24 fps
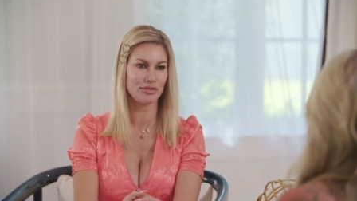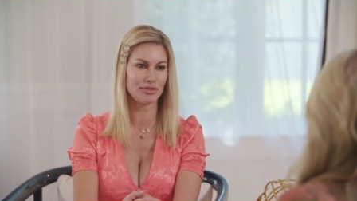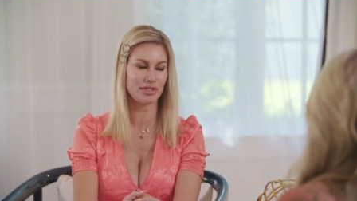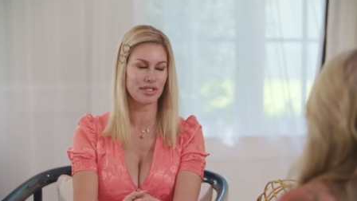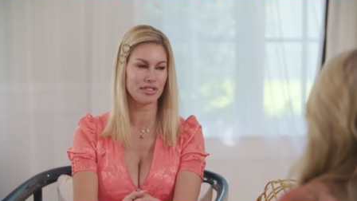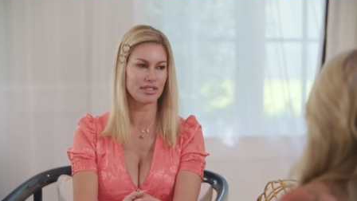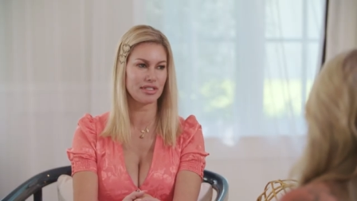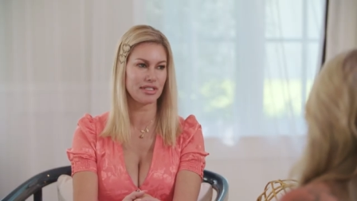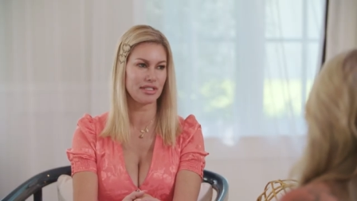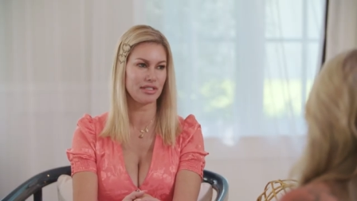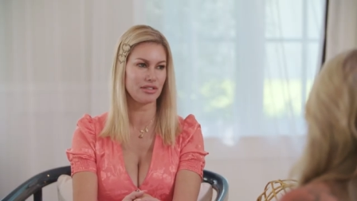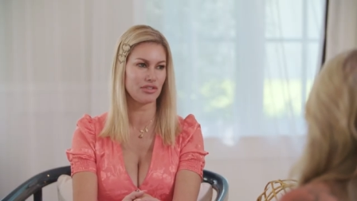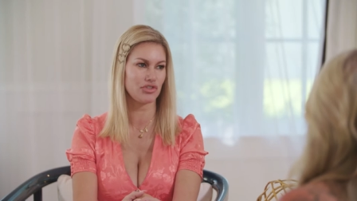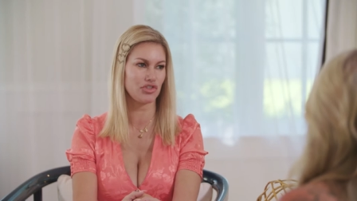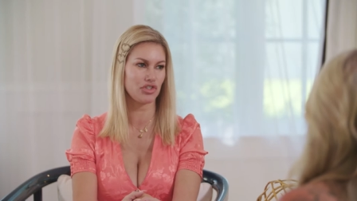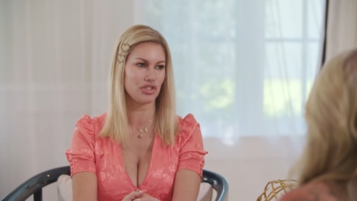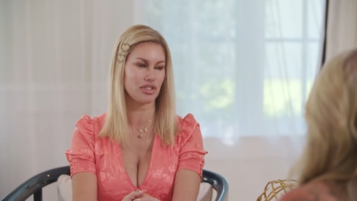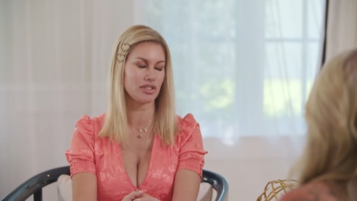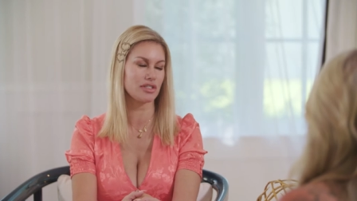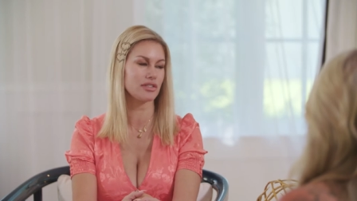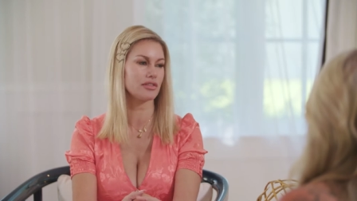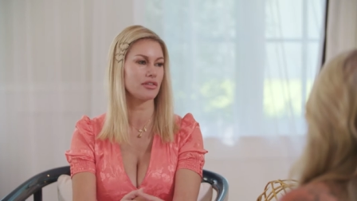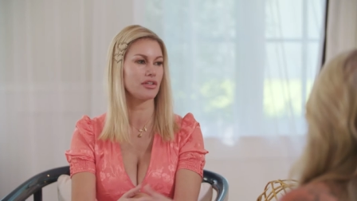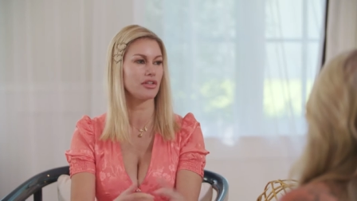because mm-hmm. he's
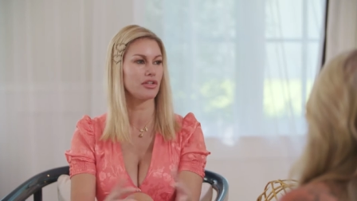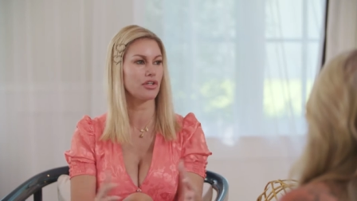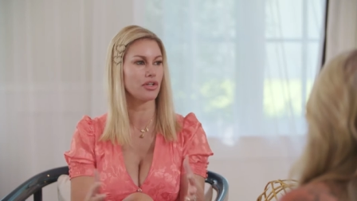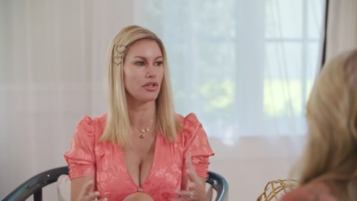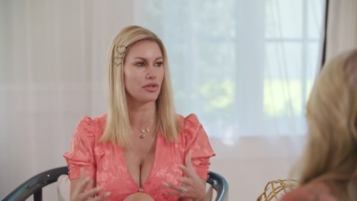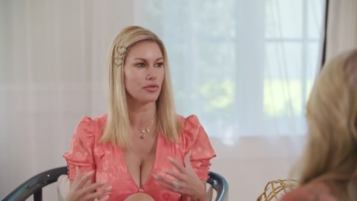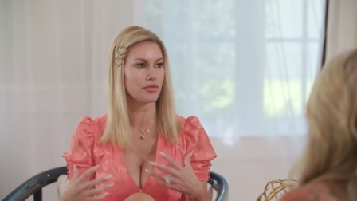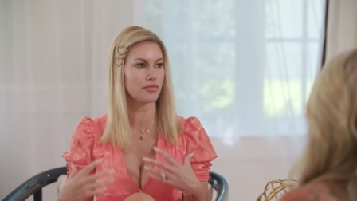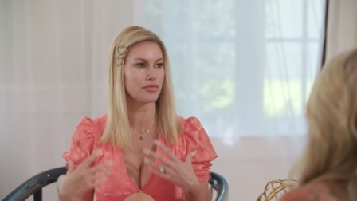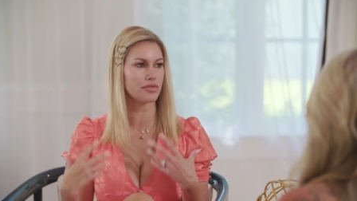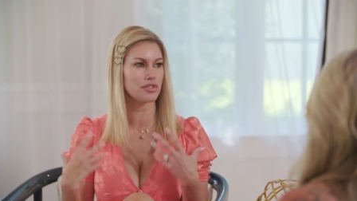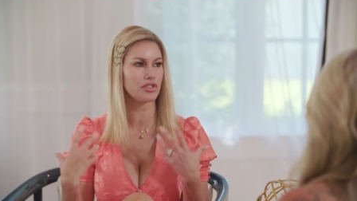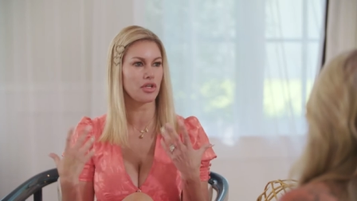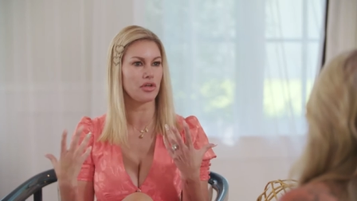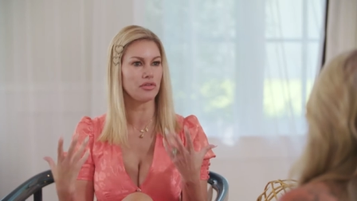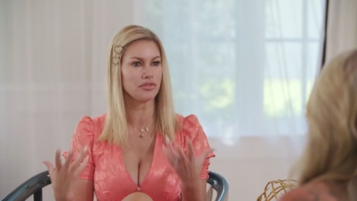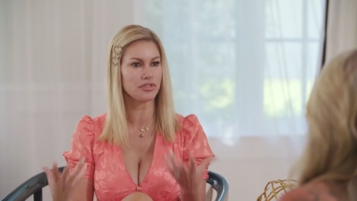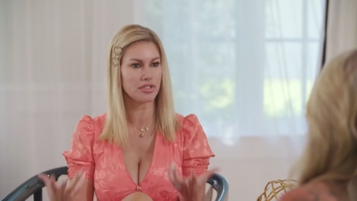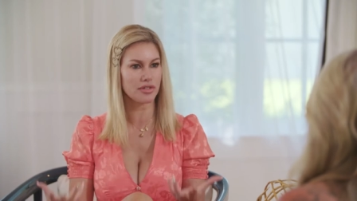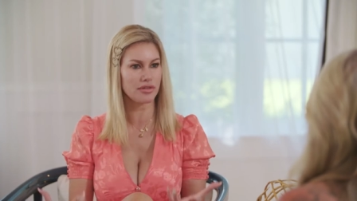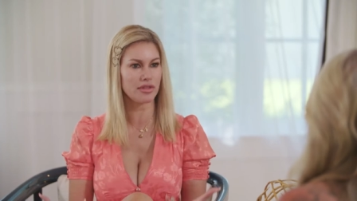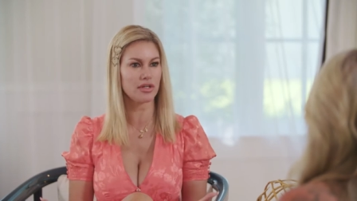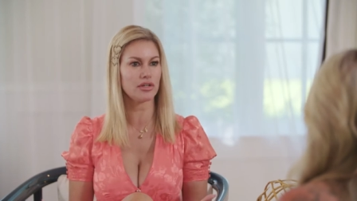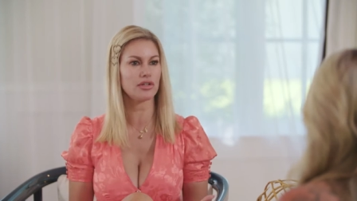just, you know,
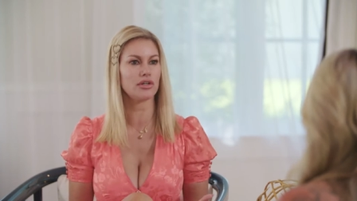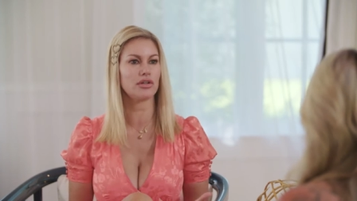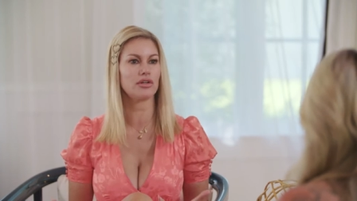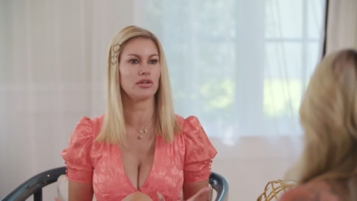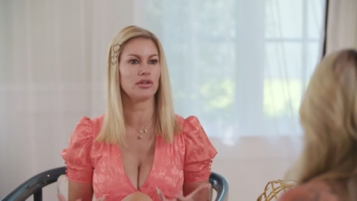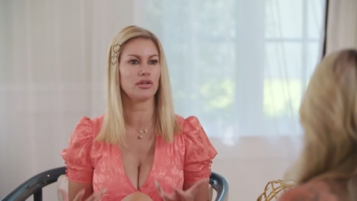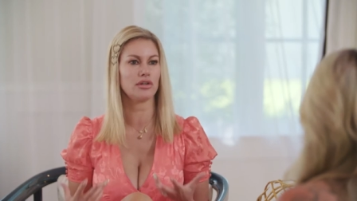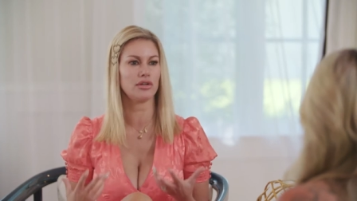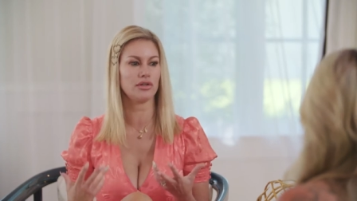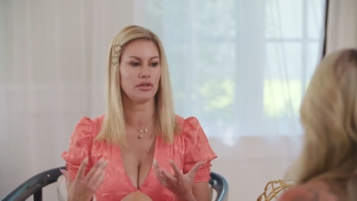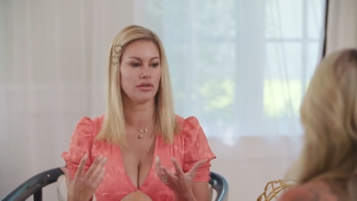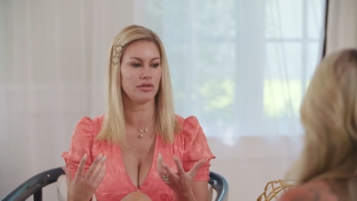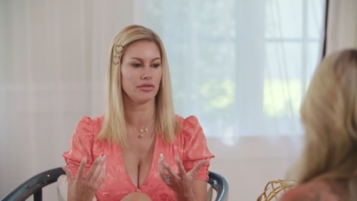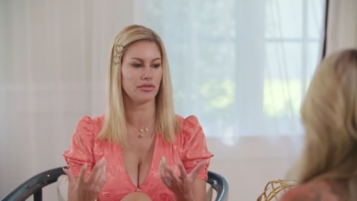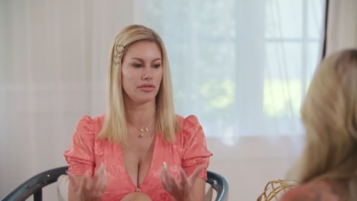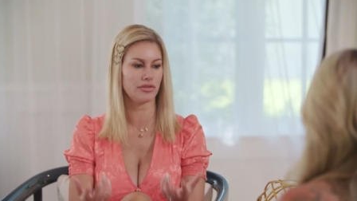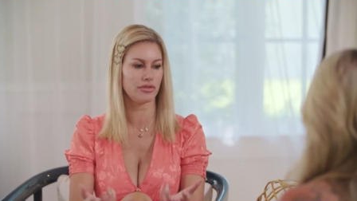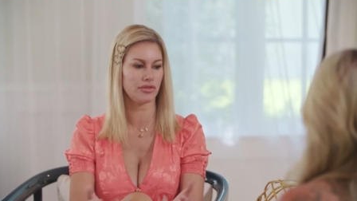salt of the earth. Yeah, he